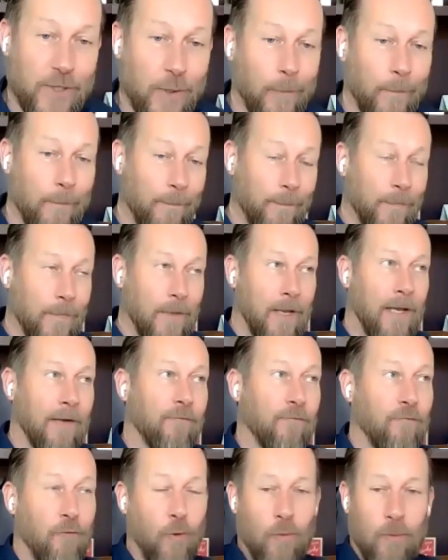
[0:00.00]
So I
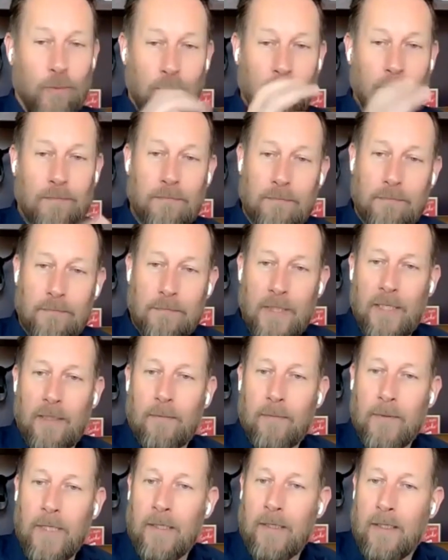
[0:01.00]
wrote,
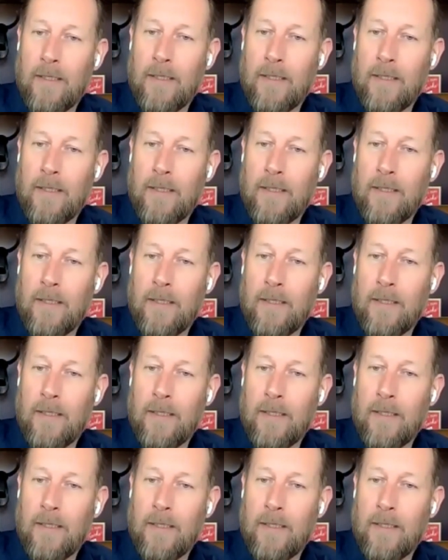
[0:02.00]
on